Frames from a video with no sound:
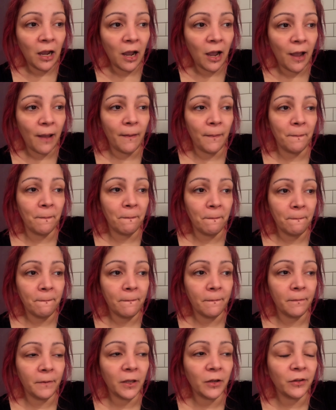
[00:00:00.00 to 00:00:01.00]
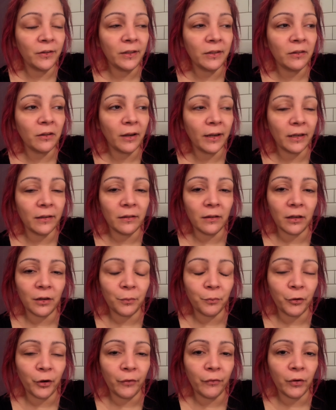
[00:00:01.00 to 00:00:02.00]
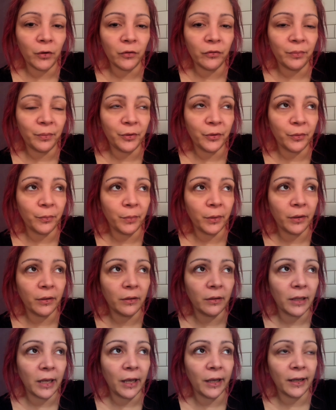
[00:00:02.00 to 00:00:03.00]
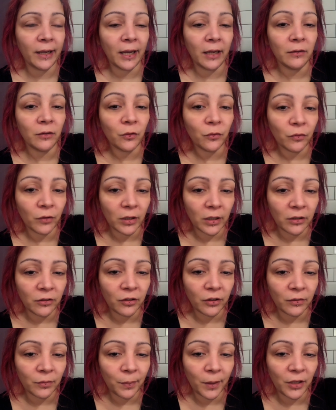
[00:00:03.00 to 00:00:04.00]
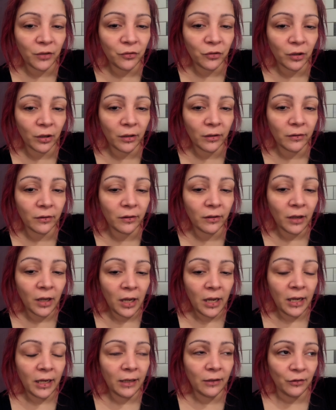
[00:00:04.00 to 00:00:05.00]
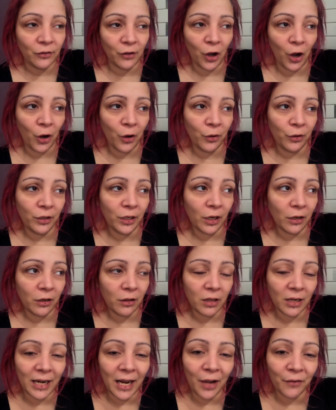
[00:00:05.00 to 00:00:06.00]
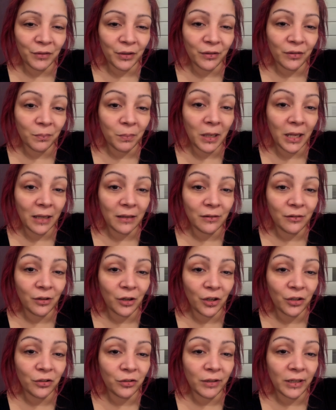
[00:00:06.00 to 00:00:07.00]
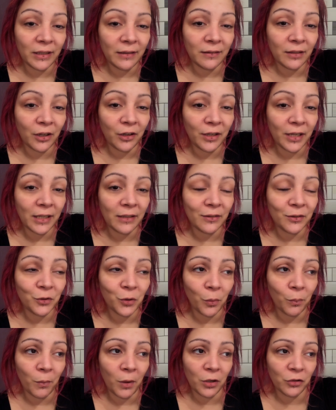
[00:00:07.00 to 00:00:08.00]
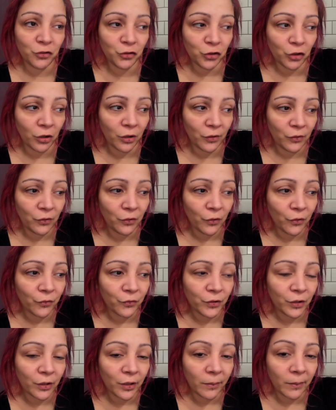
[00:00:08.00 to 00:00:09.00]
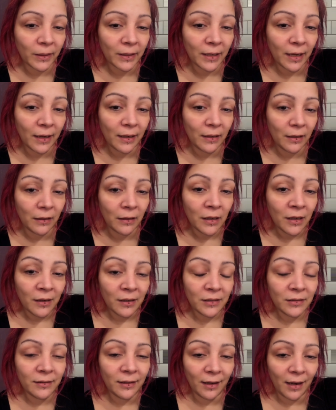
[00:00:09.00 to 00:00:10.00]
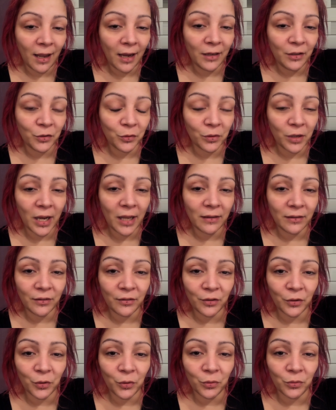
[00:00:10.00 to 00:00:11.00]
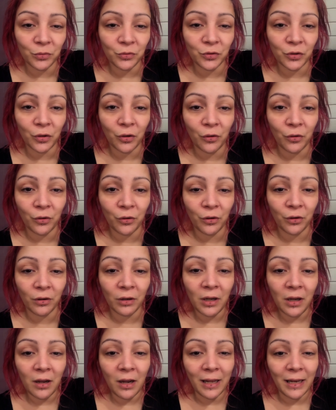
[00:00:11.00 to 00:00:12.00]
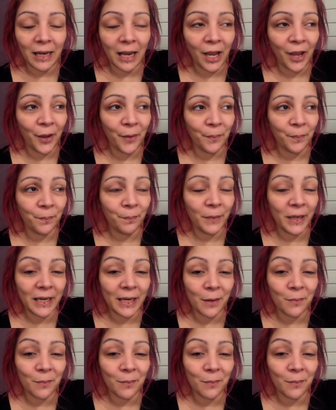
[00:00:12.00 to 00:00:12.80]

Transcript: because um, it's like it's like a private hospital but that caters for NHS patients it's only the only thing they have those planned surgeries so there's not much chance of you know it getting delayed or cancelled or um, me